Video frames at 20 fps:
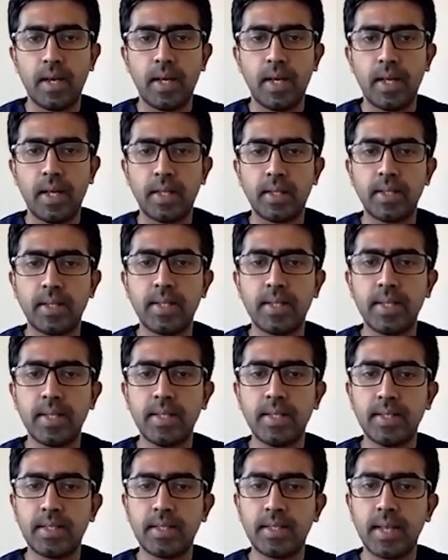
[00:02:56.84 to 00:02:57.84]
This
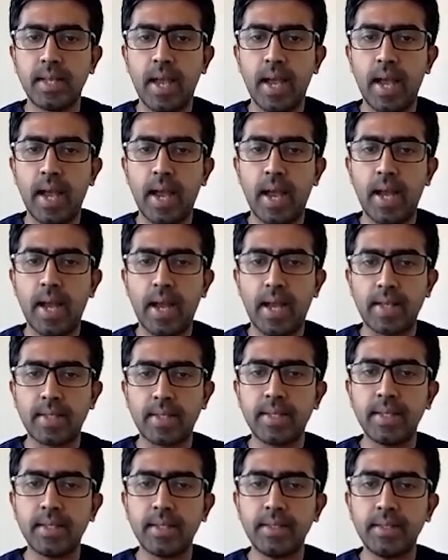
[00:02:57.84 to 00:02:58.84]
is an
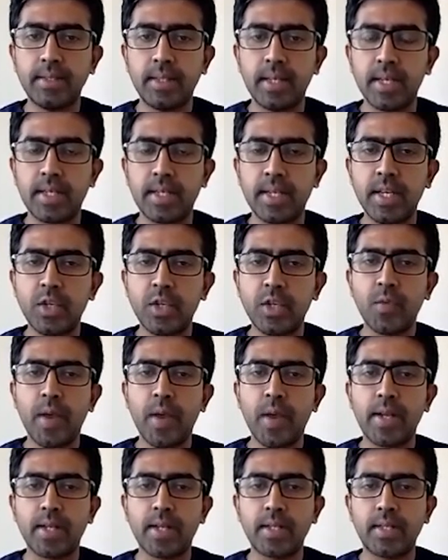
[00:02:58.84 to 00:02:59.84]
axial T2
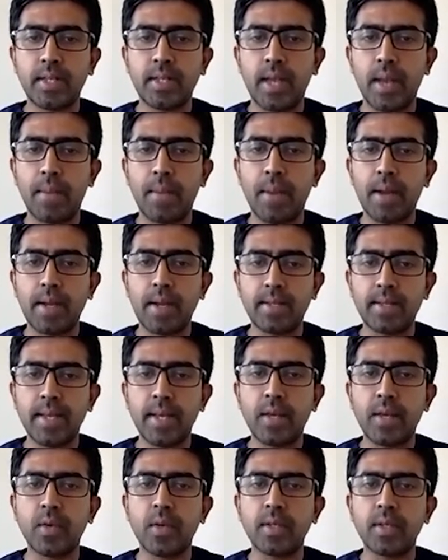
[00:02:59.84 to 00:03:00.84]
weighted MRI
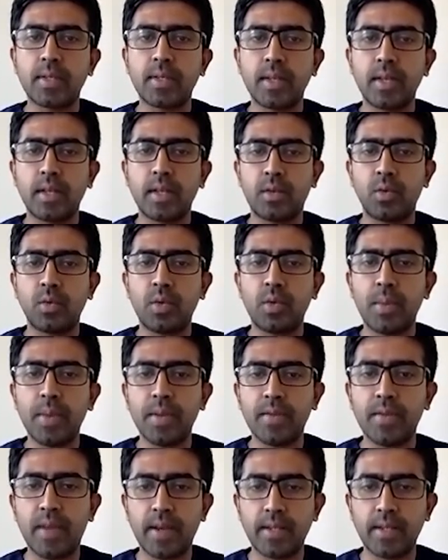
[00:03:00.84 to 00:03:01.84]
sequence through the
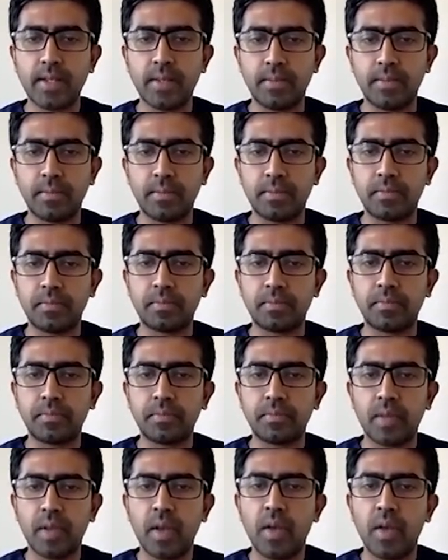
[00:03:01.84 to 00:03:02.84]
mid-rectum,
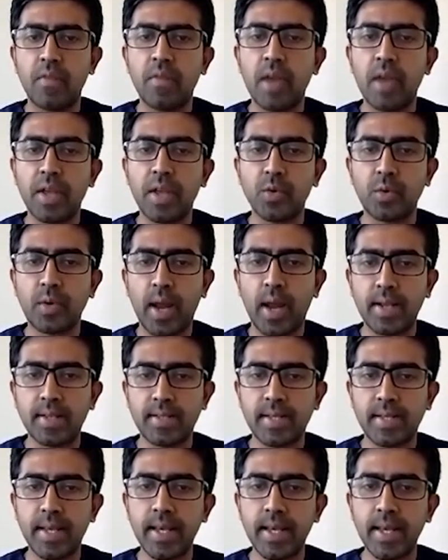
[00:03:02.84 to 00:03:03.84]
where you can
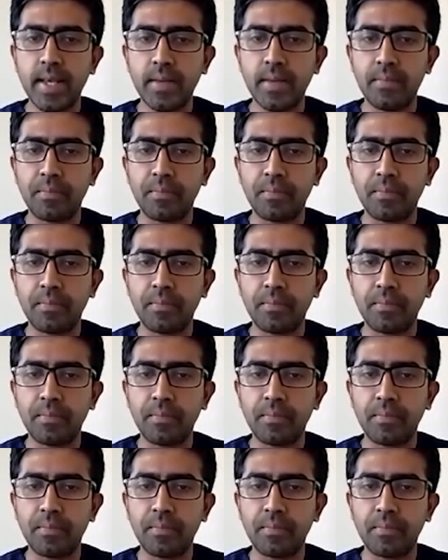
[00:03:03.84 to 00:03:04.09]
see